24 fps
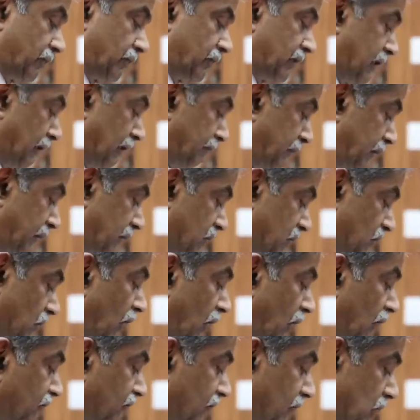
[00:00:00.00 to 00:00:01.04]
demit
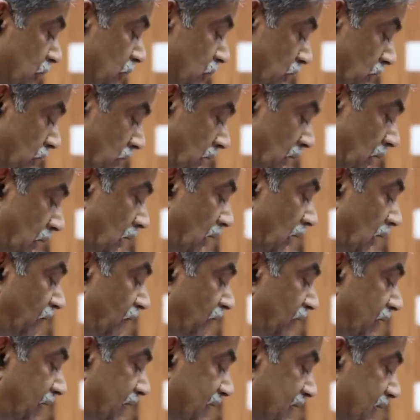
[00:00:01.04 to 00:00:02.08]
office with the